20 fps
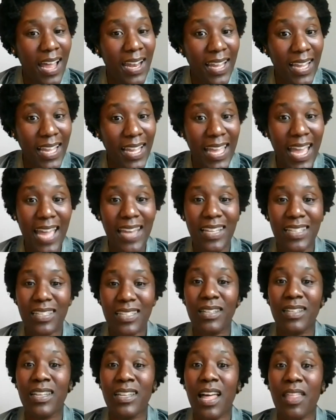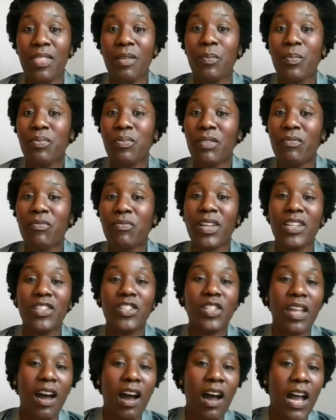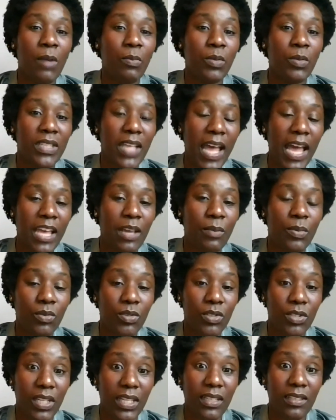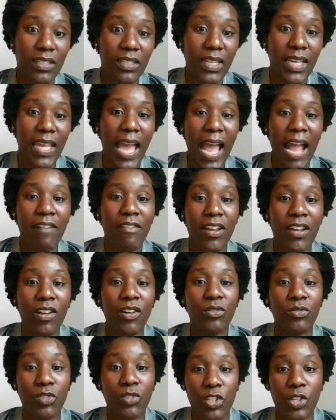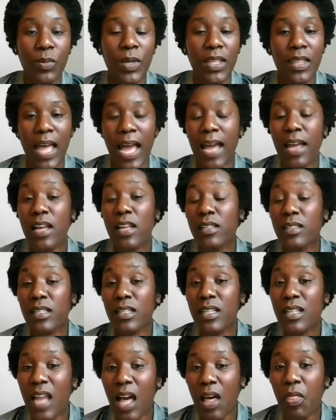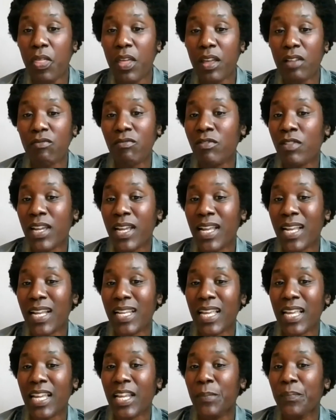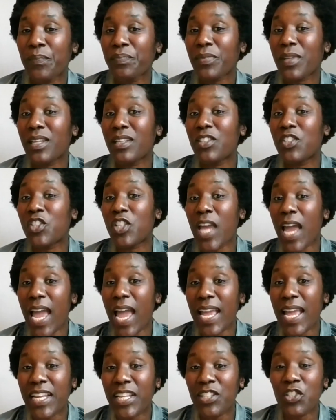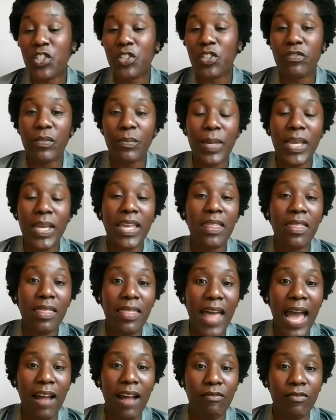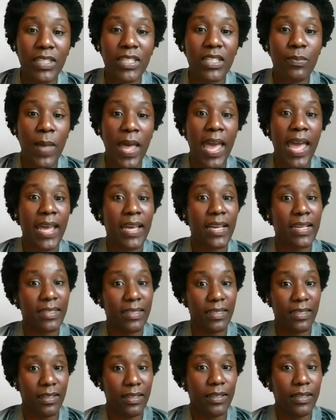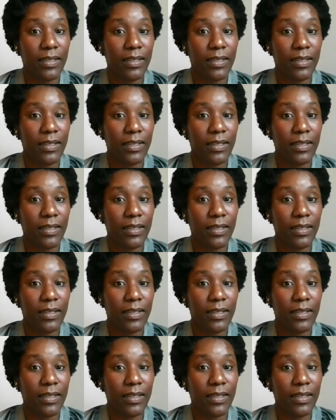again, it's another privilege that I was able to carry on doing that. So nothing really changed for me in that respect.